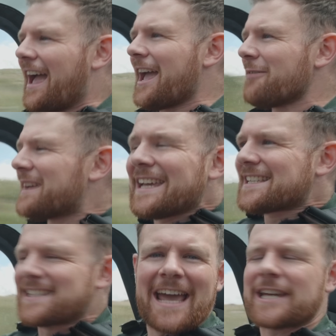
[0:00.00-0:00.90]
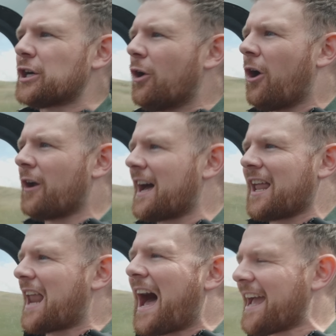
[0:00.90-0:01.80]
It means they corner
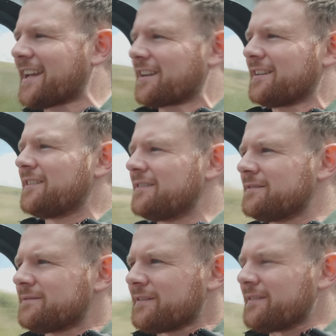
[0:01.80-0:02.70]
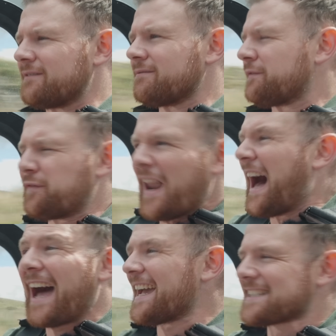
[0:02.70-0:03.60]
like
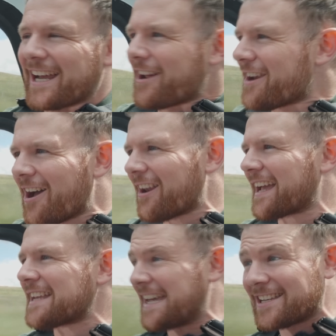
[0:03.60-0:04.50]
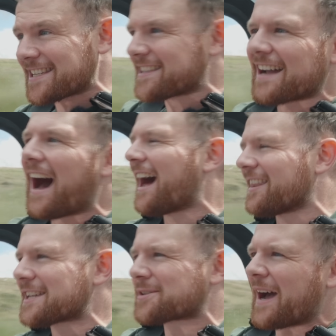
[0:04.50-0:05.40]
flies. I don't know, like they just dart
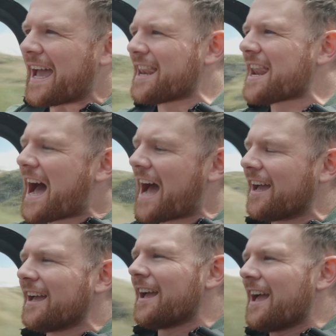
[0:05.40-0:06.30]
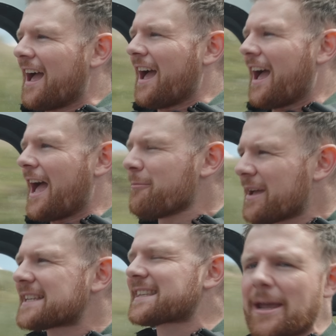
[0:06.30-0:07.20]
this way and that. It
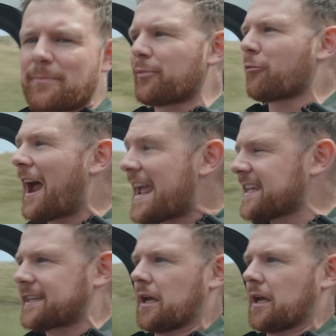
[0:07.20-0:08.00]
means they brake.